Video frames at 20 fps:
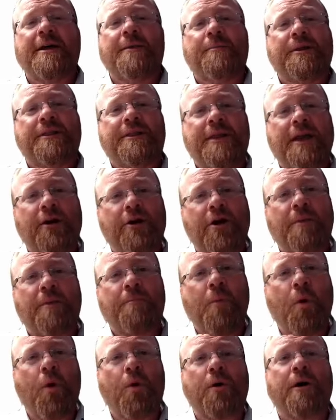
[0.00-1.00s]
but there are
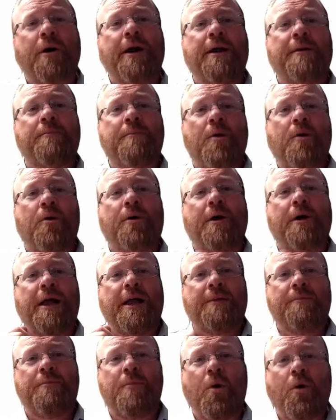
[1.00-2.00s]
more and more
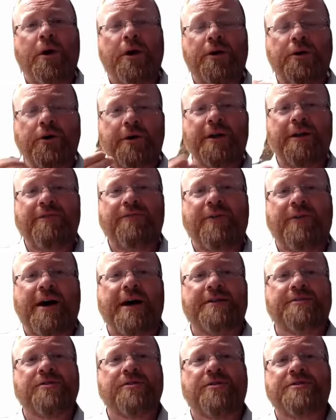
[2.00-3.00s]
and more good
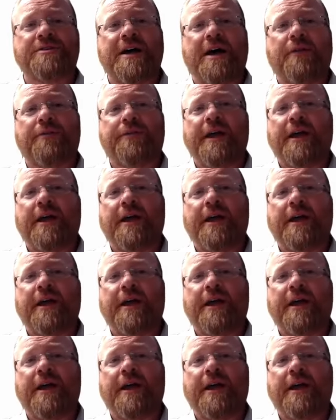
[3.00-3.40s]
advisors out